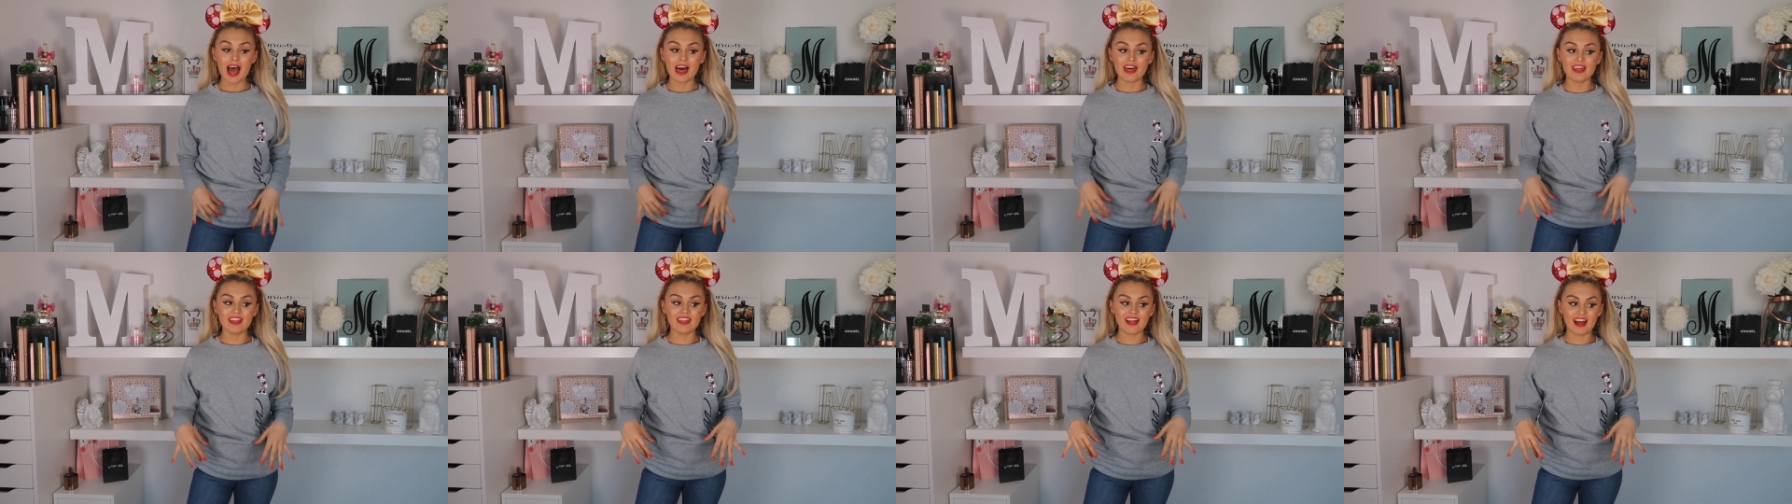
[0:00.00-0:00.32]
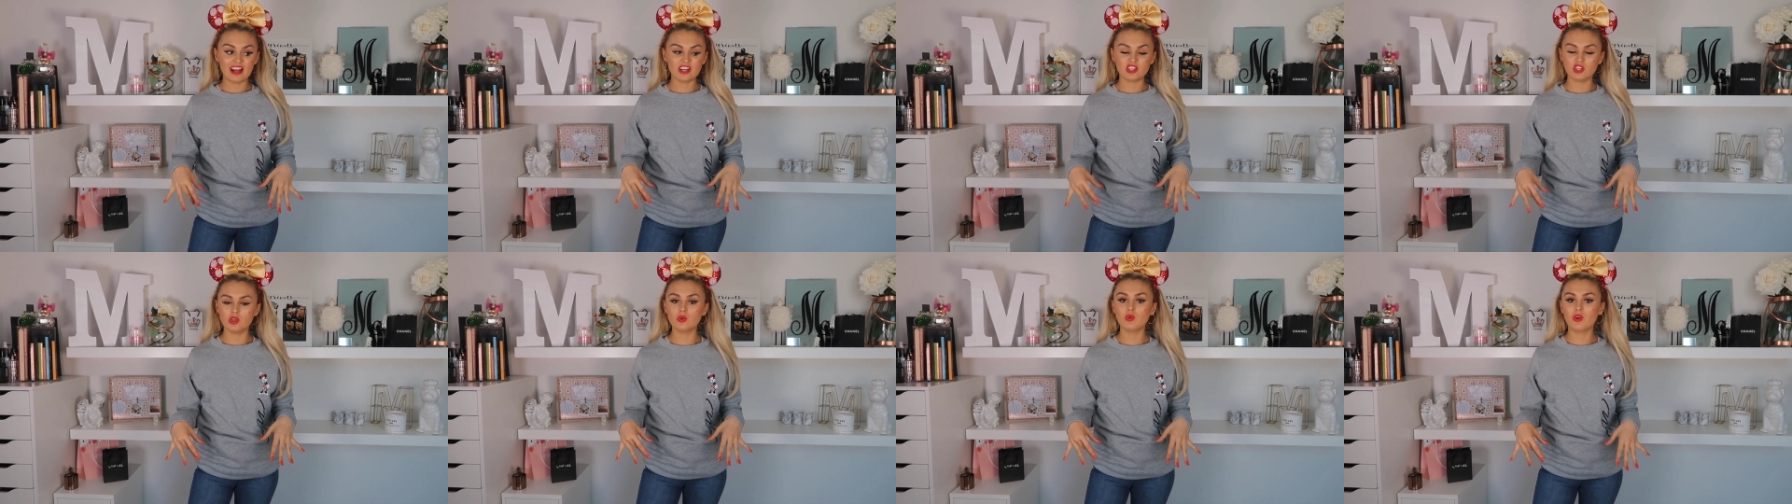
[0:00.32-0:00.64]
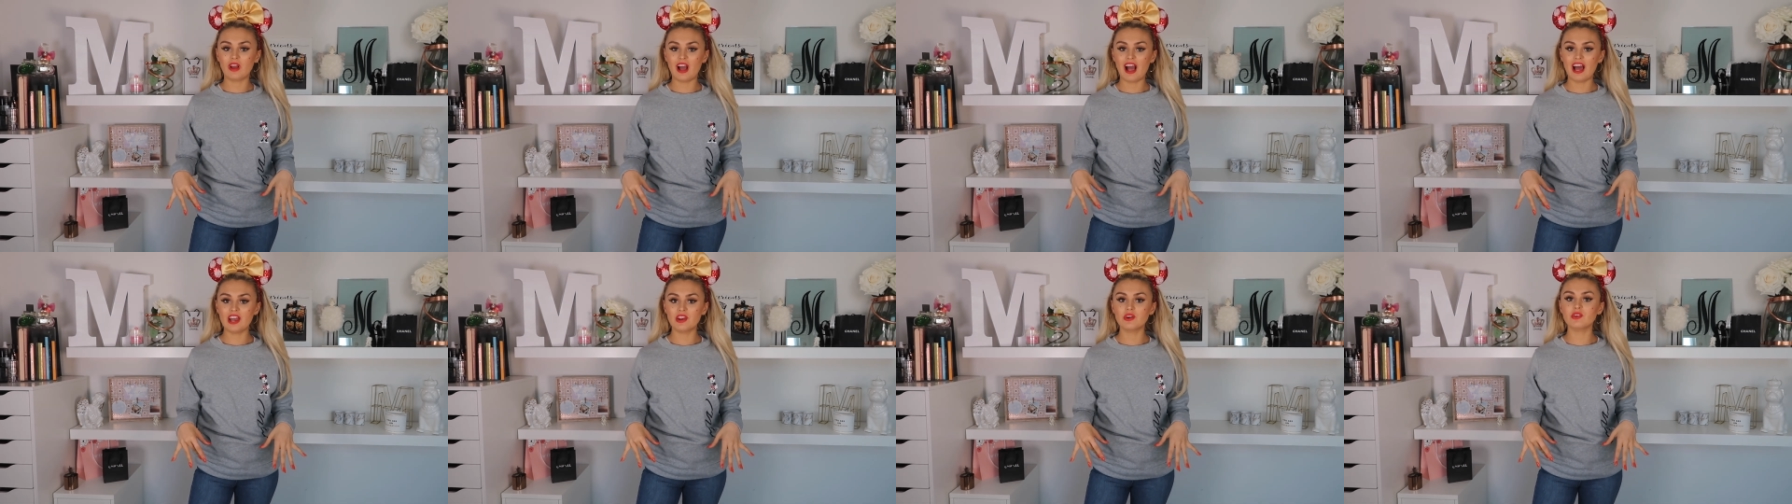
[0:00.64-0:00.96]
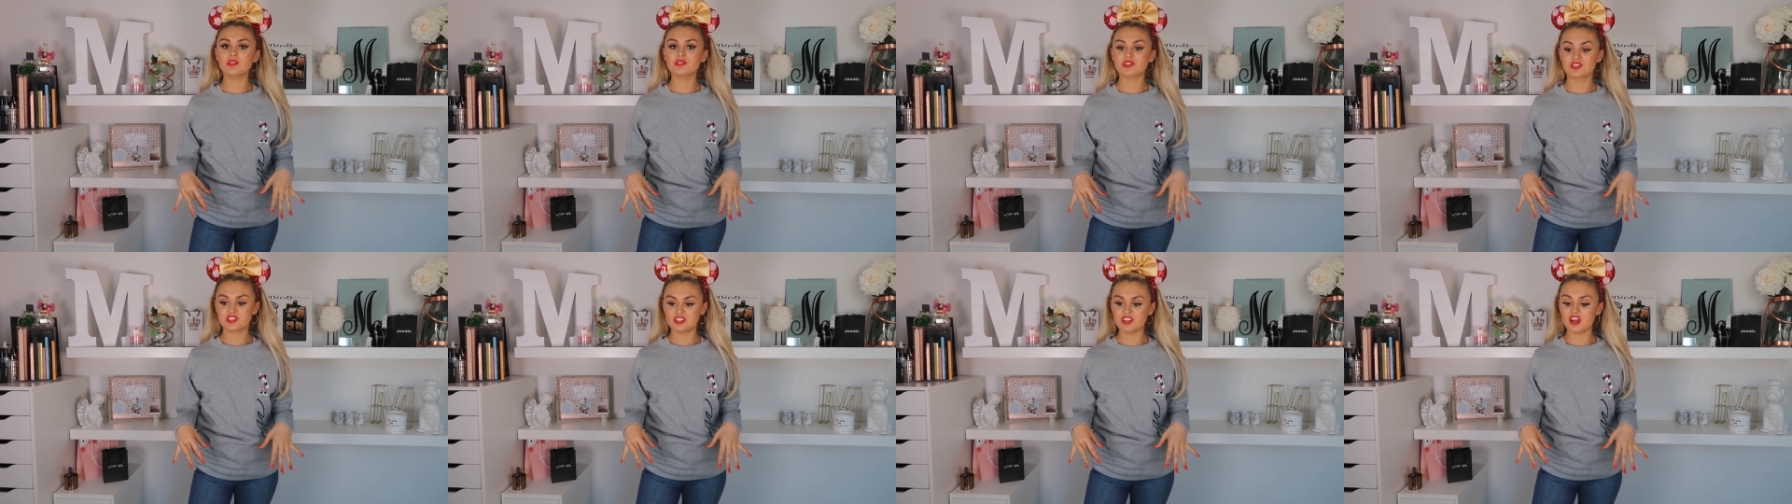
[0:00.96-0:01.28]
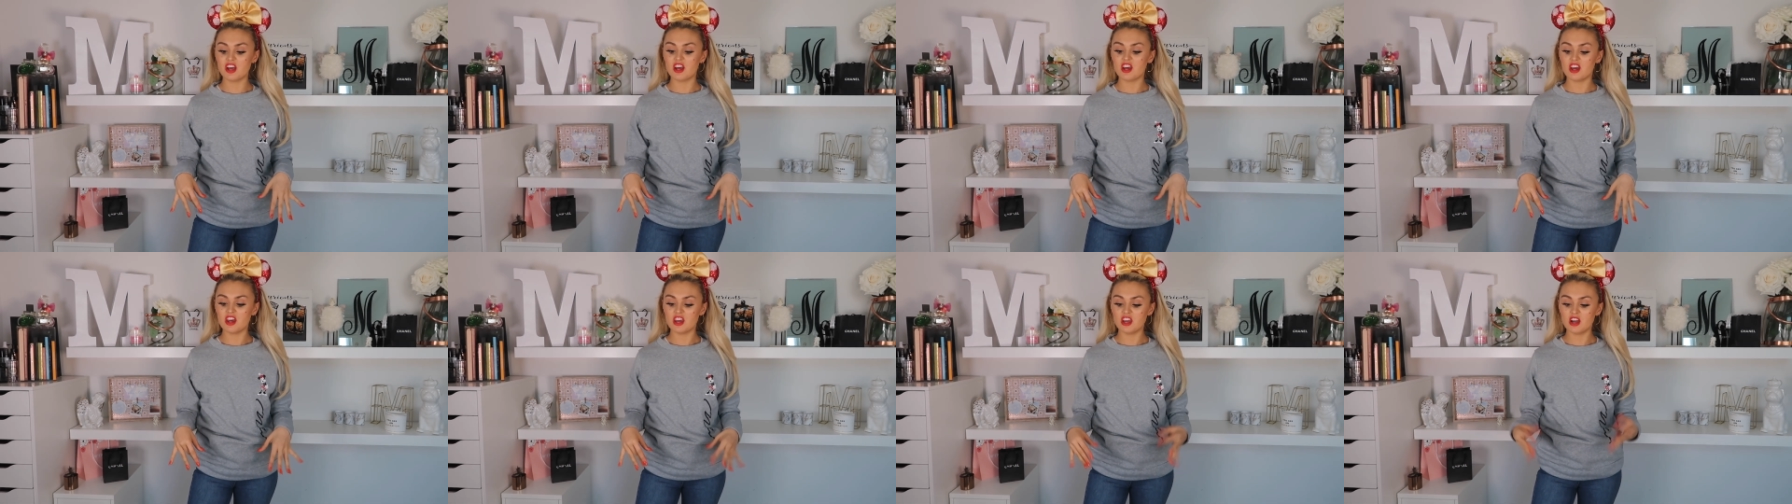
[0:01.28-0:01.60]
that you cannot
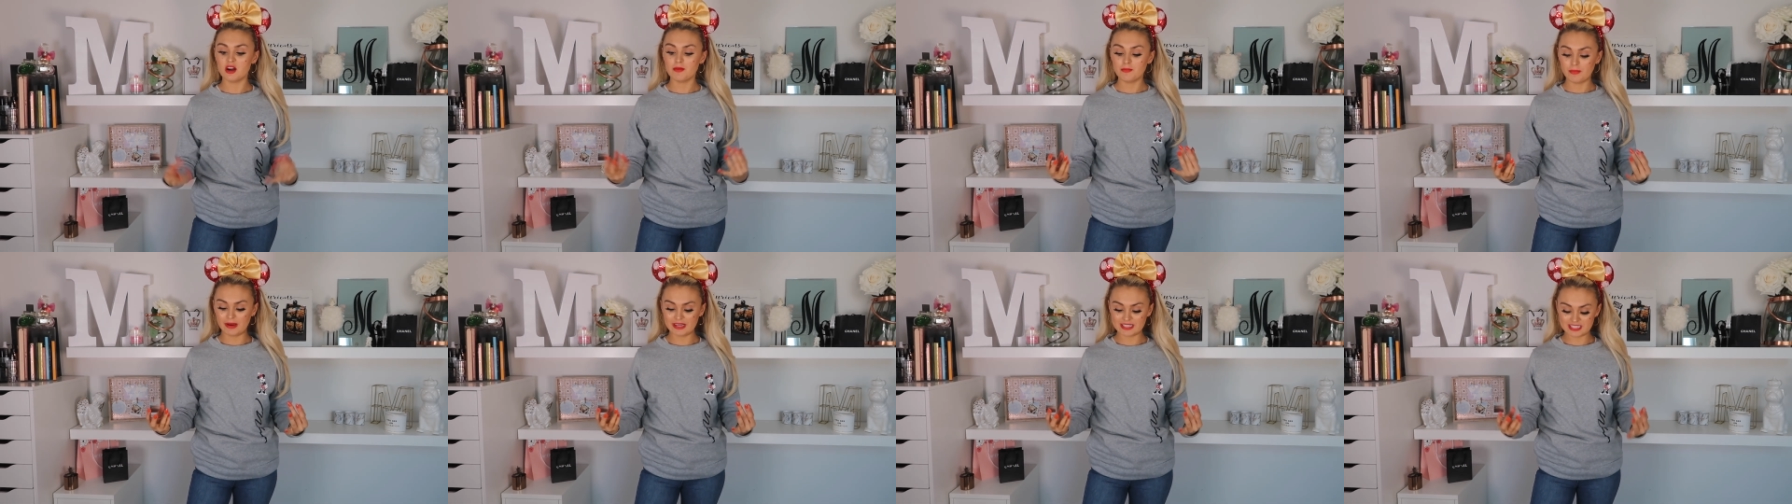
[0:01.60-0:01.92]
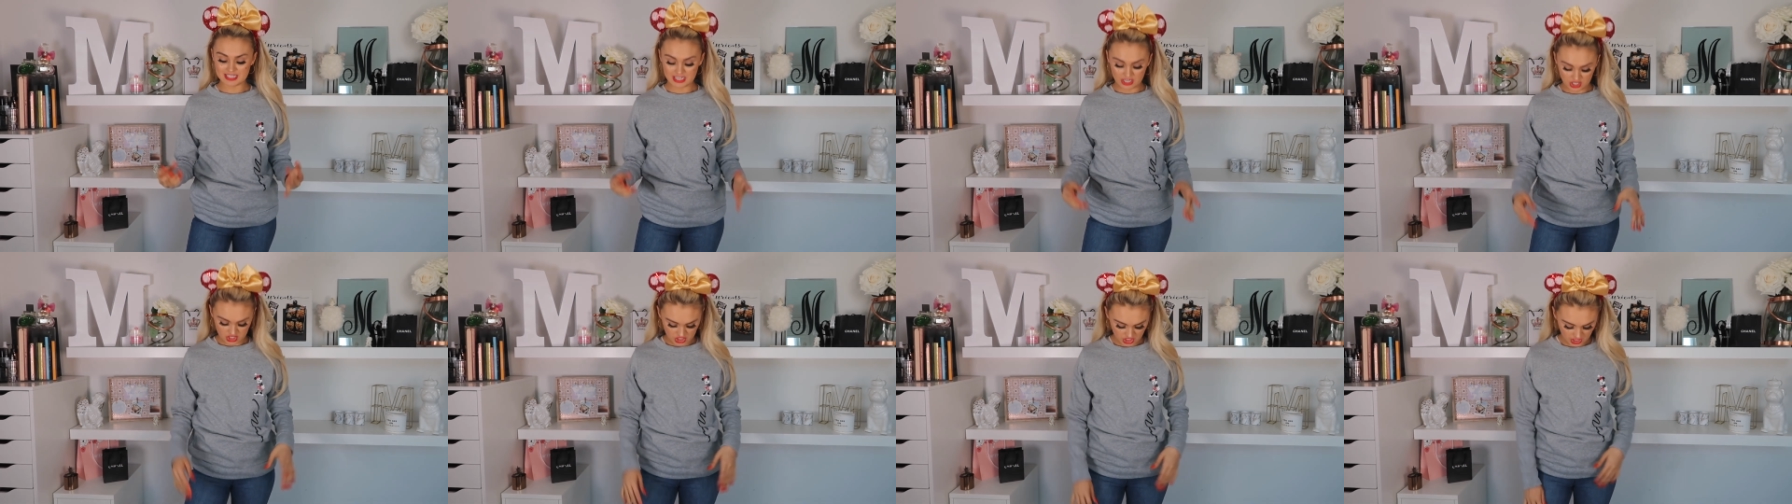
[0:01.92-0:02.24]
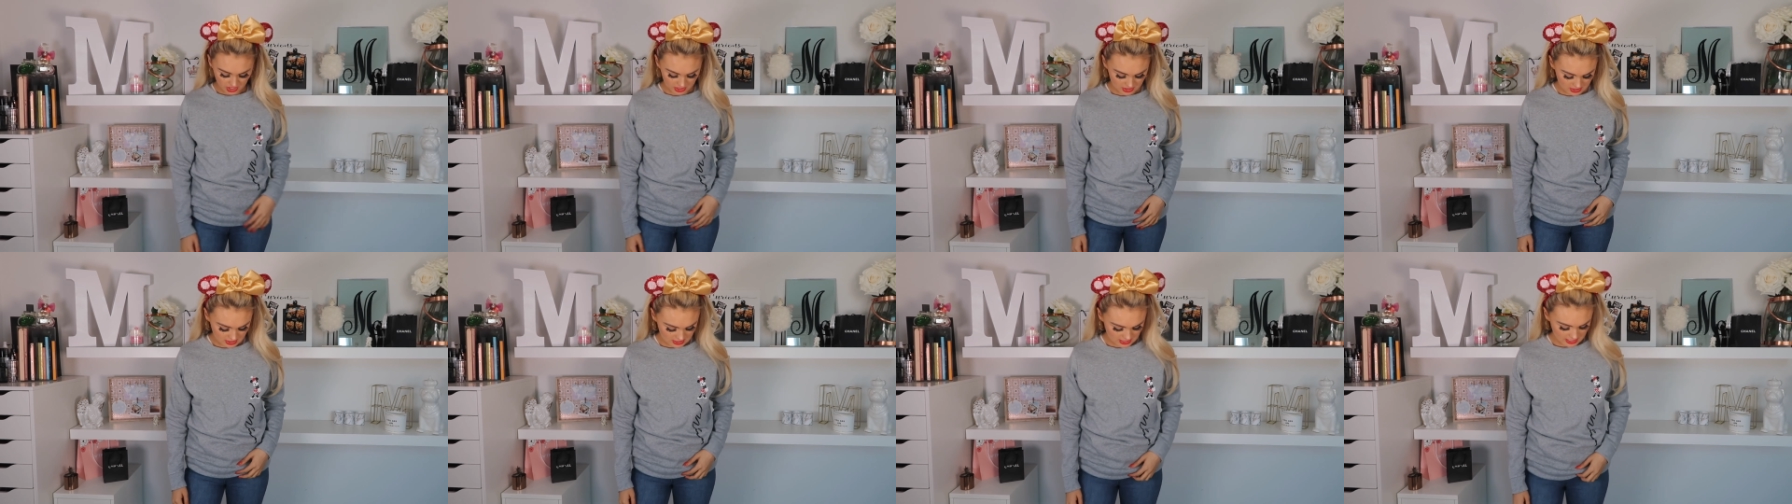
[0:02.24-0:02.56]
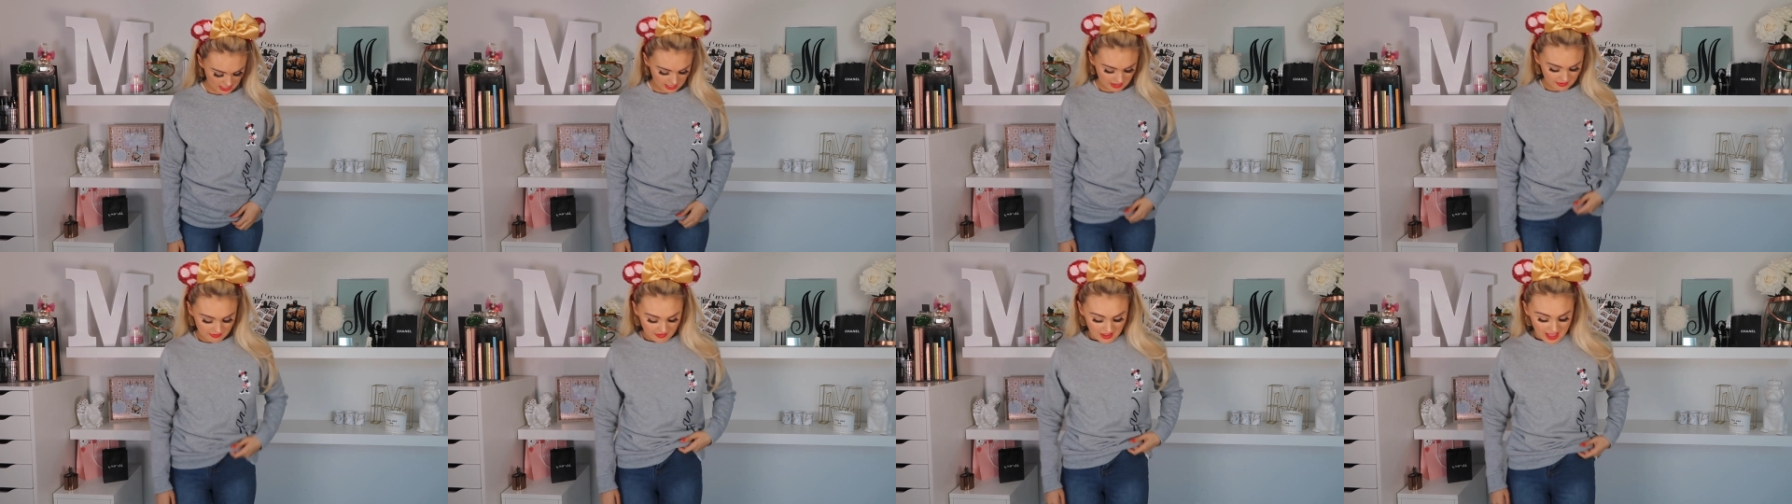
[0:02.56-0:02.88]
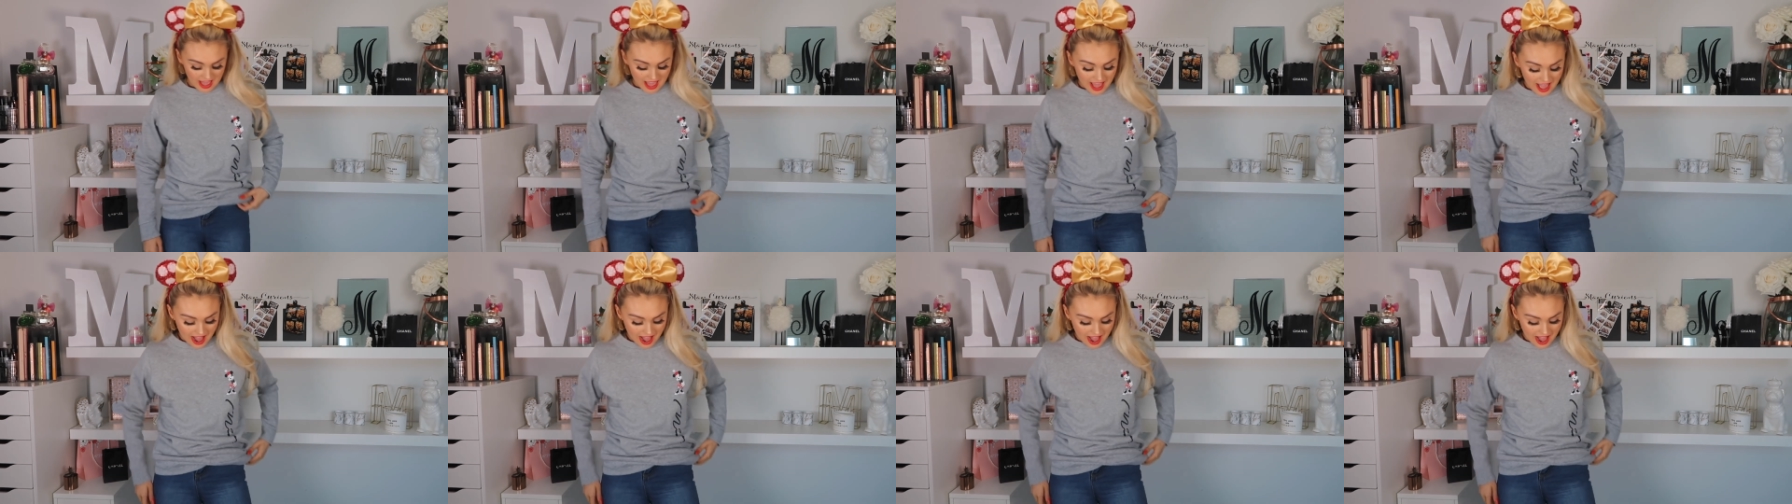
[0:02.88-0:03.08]
see my t-shirt underneath